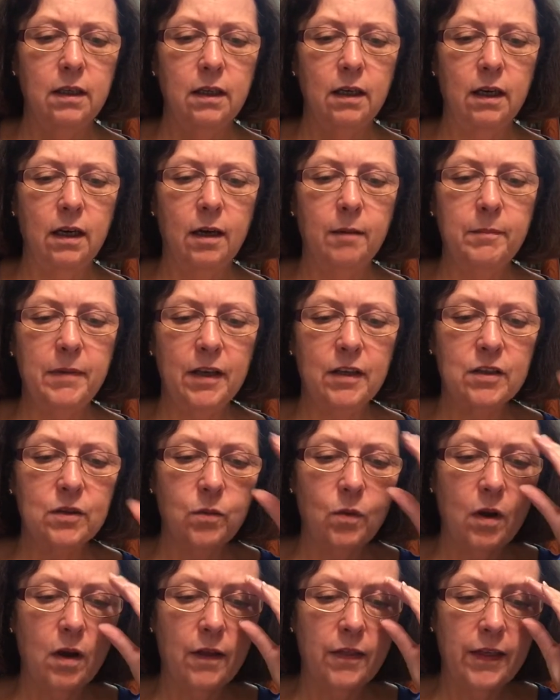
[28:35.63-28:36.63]
Belle
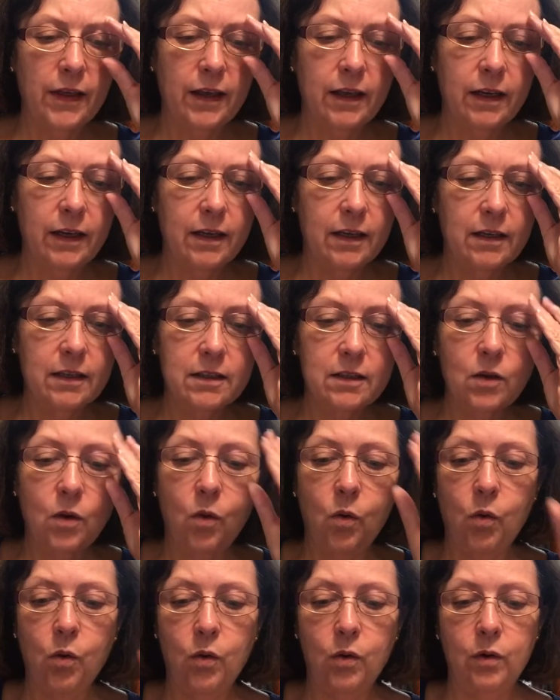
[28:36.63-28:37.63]
Soie, I think it is,
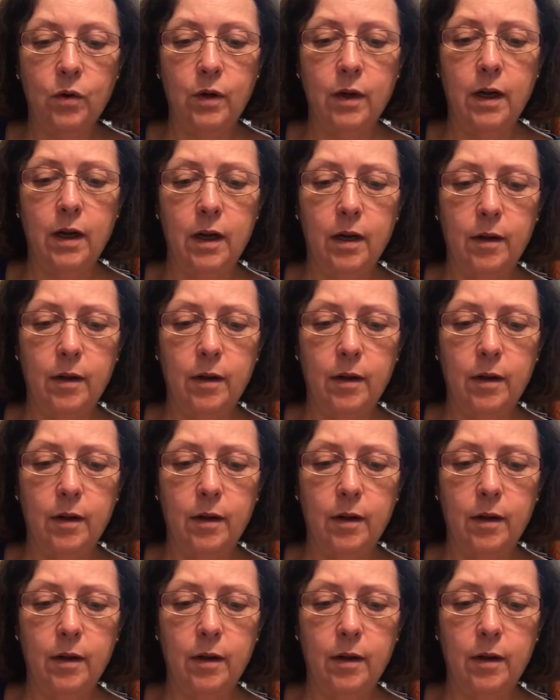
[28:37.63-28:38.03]
or